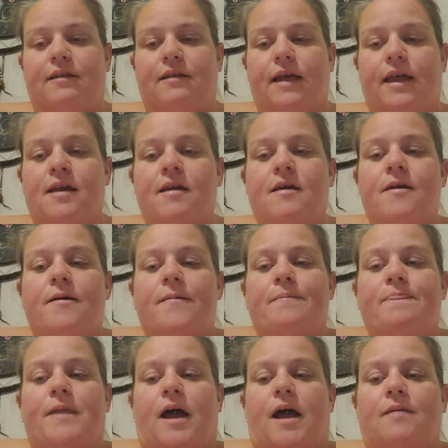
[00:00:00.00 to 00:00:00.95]
Like,
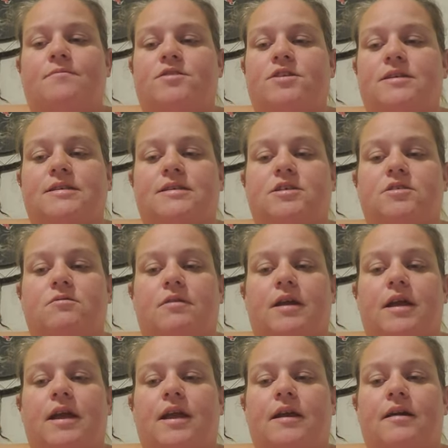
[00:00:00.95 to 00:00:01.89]
I'm just
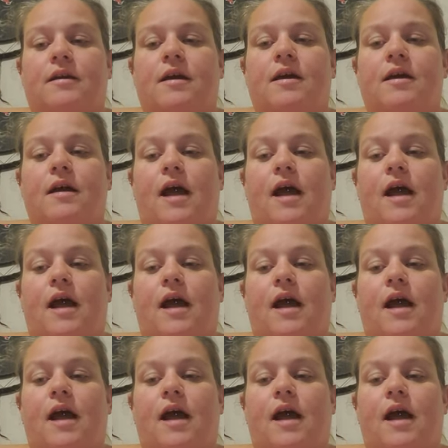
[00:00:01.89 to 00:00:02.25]
doing,